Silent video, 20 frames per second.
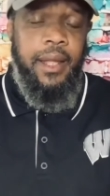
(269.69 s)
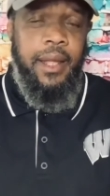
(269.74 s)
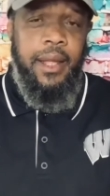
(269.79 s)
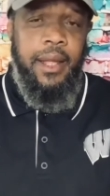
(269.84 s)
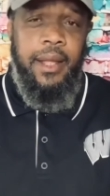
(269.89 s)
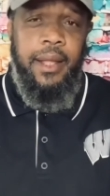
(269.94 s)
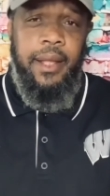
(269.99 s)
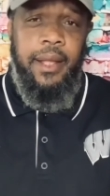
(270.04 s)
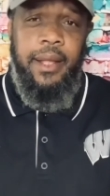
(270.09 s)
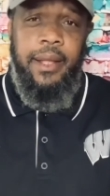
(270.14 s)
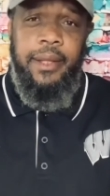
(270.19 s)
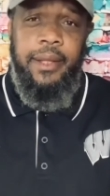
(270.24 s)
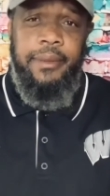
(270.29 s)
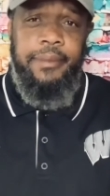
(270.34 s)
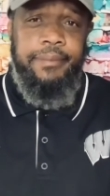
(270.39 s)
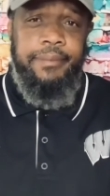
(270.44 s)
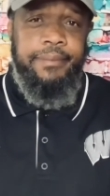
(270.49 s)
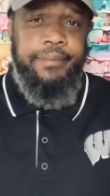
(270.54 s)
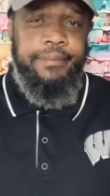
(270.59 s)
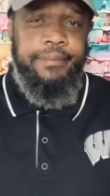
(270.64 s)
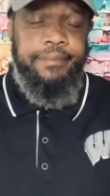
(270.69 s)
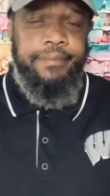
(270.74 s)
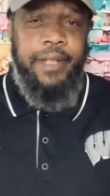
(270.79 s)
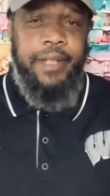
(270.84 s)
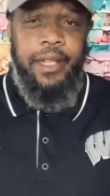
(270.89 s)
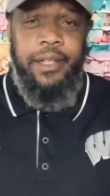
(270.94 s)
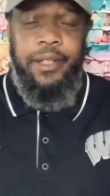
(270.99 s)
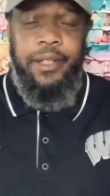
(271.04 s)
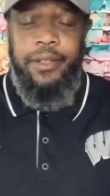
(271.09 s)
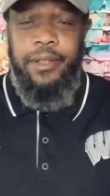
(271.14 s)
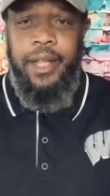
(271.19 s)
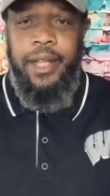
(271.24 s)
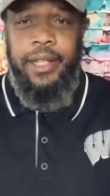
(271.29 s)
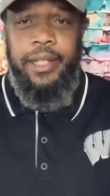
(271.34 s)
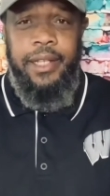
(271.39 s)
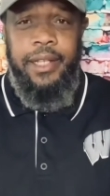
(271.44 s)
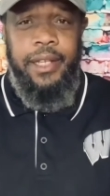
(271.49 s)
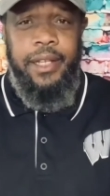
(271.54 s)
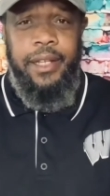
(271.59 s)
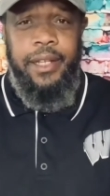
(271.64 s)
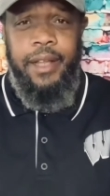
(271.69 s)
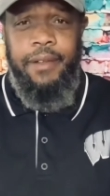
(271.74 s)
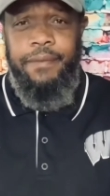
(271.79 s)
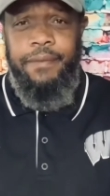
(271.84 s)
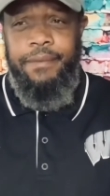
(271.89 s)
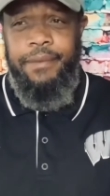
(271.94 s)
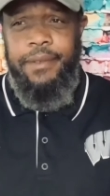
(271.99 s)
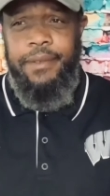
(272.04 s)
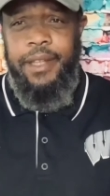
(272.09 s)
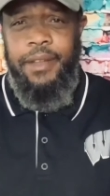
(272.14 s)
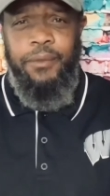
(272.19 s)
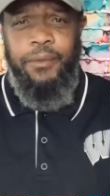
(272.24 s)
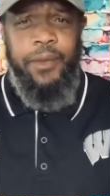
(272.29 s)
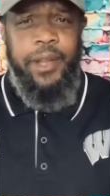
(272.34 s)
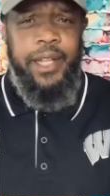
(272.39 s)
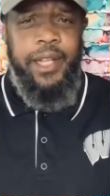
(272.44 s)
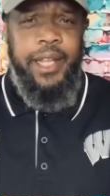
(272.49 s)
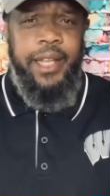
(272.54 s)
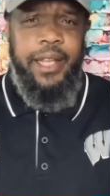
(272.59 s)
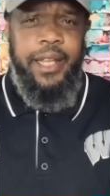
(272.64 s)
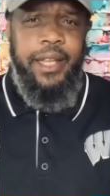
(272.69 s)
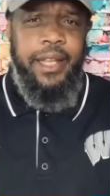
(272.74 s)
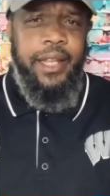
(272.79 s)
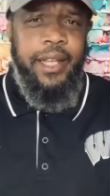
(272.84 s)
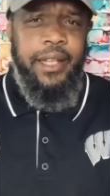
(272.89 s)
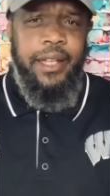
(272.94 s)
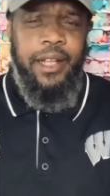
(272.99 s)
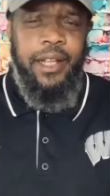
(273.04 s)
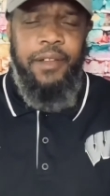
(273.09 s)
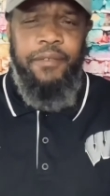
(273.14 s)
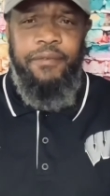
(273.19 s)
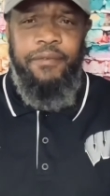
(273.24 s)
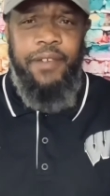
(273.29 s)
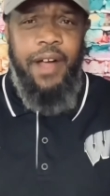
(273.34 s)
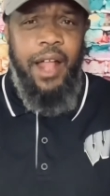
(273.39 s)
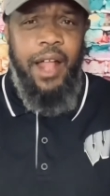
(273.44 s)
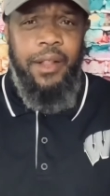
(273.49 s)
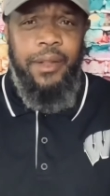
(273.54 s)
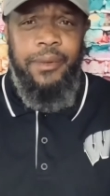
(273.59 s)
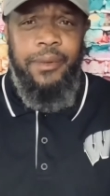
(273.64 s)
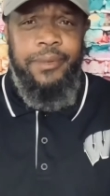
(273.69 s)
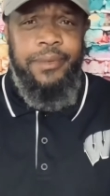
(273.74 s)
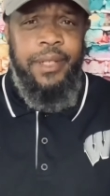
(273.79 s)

Uh, I, I did I did read that he had unfollowed